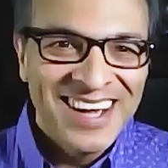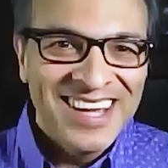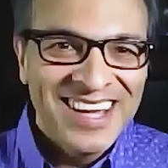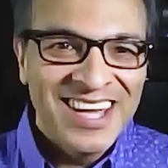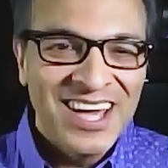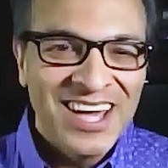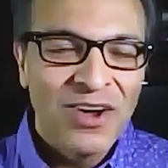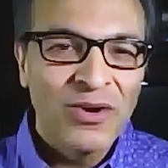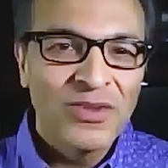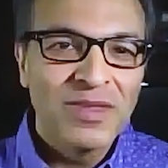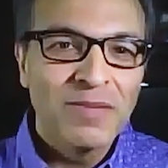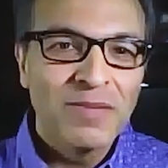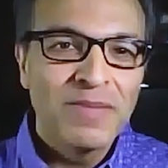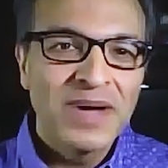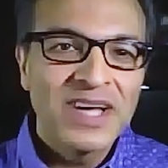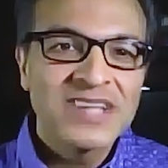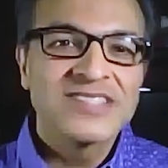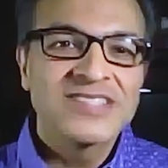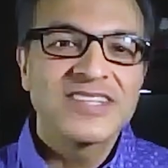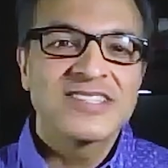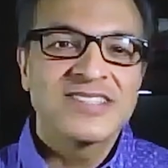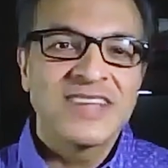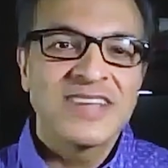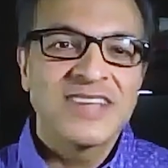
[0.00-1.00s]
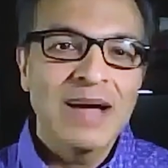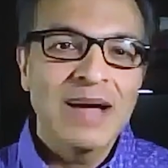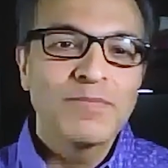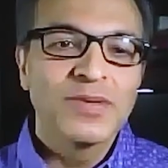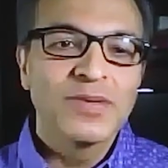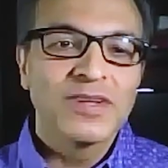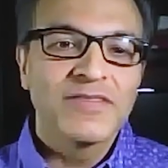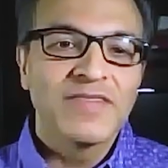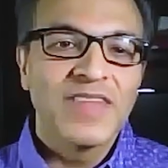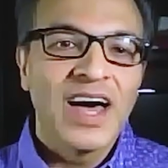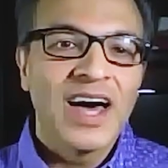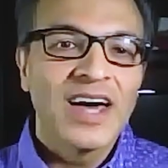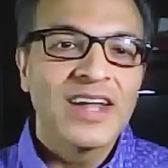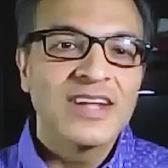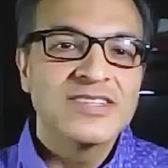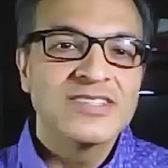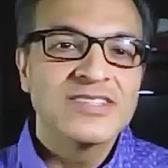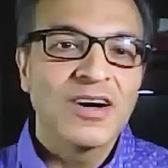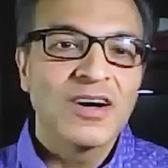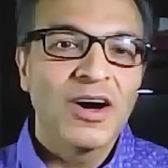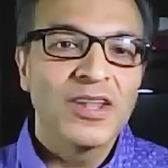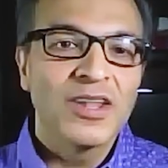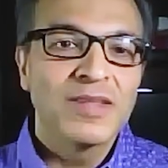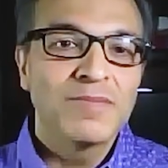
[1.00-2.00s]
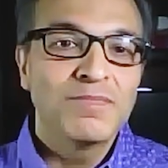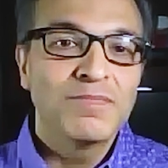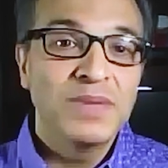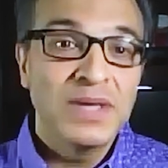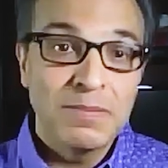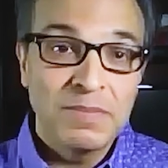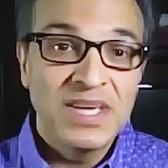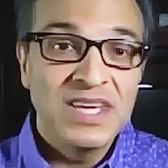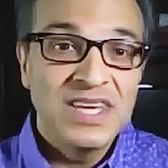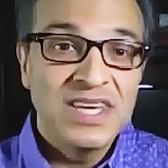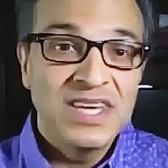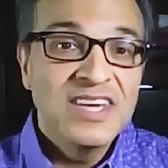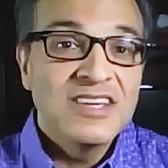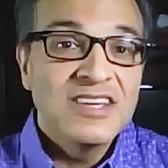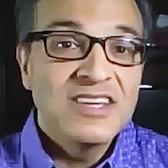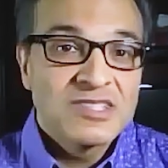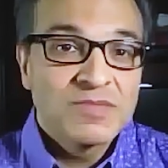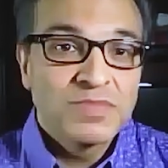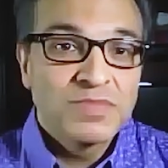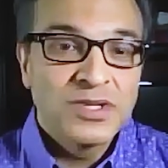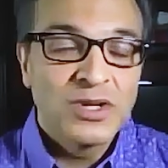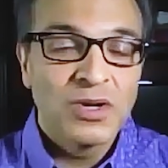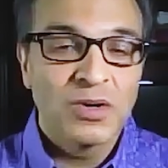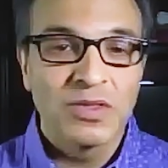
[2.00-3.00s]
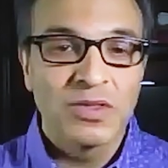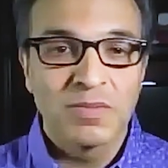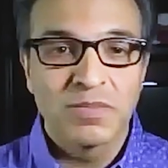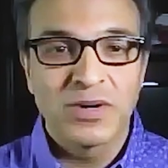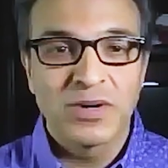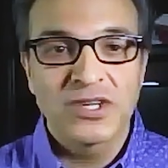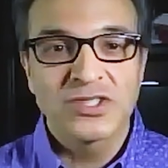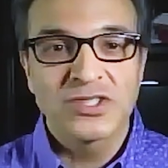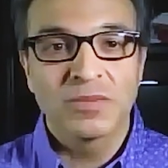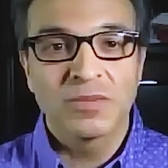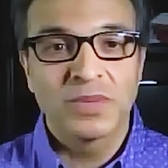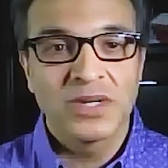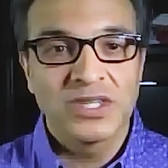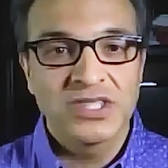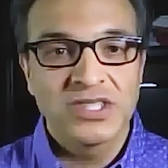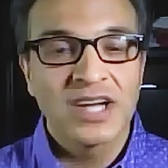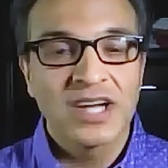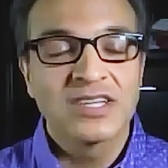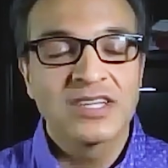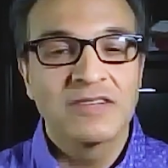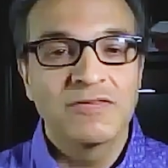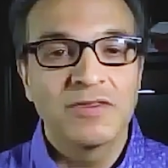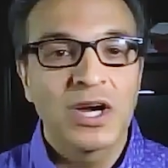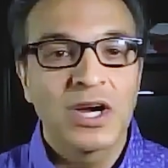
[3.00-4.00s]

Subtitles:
You know, and the best example of that is on PPEs, you know, the personal protective